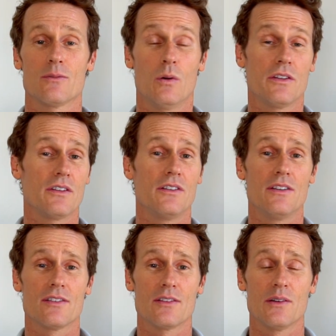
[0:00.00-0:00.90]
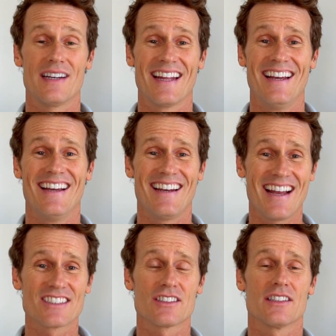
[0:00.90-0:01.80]
Once you're used to it, it
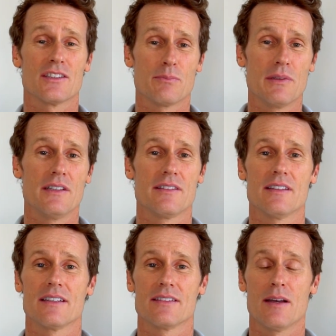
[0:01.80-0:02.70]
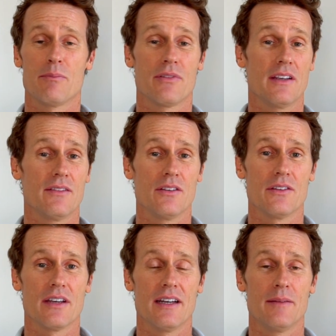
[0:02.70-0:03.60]
actually speeds things up, saves you
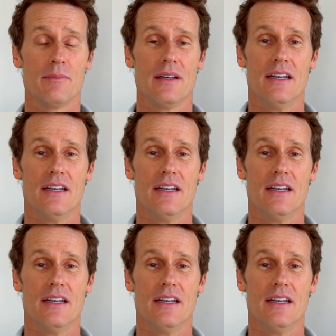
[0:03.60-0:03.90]
time.